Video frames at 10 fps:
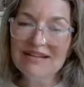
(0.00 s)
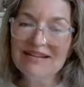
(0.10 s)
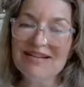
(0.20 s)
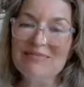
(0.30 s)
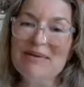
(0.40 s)

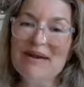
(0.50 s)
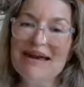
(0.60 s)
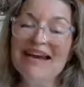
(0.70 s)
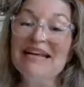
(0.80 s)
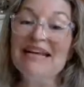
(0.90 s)
can
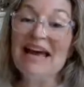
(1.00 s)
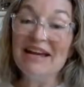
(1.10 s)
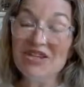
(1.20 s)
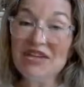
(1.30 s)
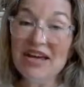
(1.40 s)
make an
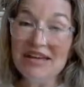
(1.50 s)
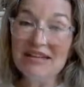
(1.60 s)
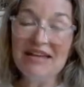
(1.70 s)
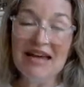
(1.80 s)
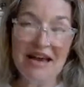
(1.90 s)

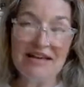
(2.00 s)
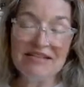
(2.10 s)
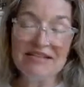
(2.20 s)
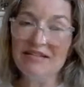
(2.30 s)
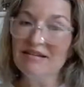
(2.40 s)
educated
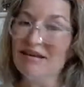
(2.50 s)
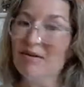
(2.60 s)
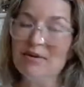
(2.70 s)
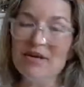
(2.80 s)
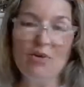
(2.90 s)
guess and
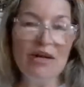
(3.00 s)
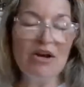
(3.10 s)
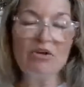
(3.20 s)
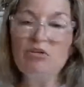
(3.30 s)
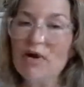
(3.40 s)
not be going
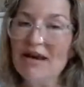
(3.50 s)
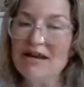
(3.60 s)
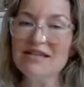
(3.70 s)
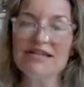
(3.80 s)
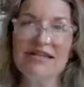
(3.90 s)

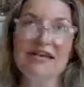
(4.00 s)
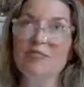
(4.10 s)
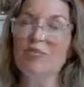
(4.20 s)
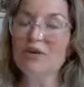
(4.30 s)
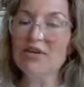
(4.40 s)
crazy
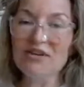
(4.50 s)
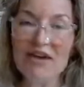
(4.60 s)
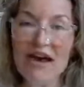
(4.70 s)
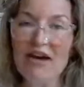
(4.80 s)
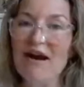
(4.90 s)
and pulling your
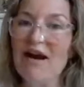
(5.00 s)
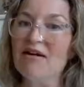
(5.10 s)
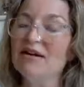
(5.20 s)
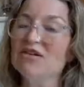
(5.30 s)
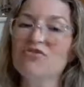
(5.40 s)
hair
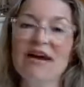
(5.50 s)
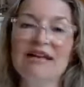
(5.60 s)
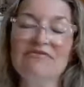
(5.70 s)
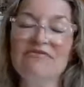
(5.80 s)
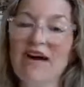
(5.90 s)
out and trying
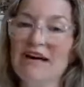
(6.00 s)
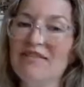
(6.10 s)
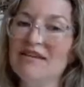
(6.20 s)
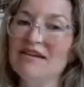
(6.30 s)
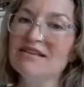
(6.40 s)
to find
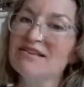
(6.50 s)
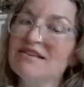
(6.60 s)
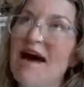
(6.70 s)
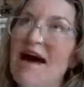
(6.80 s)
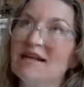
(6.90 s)
the
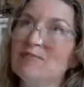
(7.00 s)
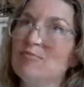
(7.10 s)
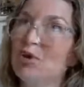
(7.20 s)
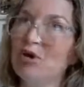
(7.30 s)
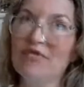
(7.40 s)
exact
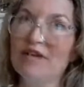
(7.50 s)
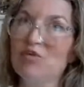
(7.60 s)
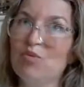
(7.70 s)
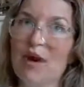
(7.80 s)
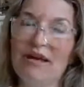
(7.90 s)
perfect
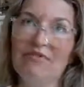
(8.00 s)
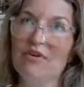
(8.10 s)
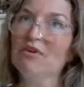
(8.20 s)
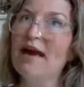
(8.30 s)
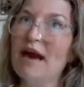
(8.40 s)
white for
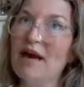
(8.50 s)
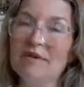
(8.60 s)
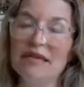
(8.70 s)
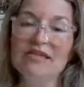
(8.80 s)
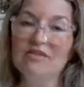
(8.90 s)
your
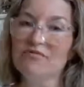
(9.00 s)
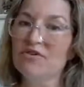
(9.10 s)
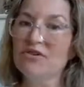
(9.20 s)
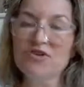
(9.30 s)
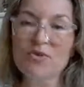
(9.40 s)
cabinets or for
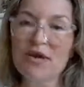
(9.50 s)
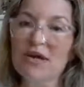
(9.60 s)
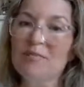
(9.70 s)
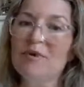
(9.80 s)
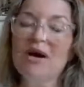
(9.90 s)
your
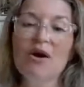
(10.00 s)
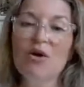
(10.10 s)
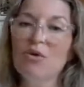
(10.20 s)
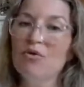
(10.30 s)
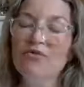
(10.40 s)
trim
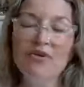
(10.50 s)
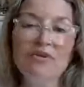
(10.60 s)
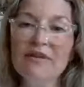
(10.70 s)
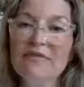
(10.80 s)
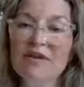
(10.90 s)
or for your
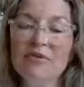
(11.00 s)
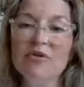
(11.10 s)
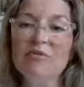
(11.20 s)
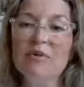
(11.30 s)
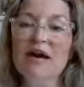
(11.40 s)
living
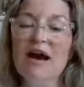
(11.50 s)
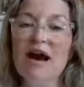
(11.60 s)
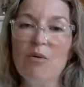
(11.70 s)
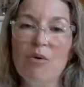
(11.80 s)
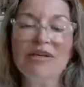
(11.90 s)
room.
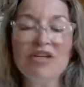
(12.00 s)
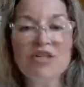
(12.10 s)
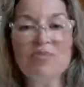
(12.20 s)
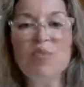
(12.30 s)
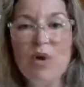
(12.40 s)
I want to
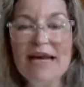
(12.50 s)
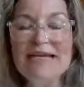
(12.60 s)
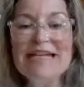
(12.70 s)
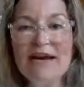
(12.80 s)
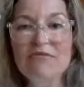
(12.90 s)
just break
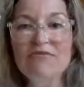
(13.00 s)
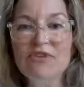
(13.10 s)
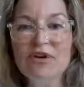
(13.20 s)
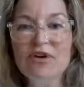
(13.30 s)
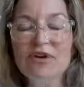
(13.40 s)
down
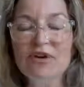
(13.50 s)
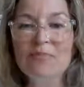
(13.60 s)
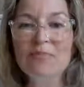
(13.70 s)
for you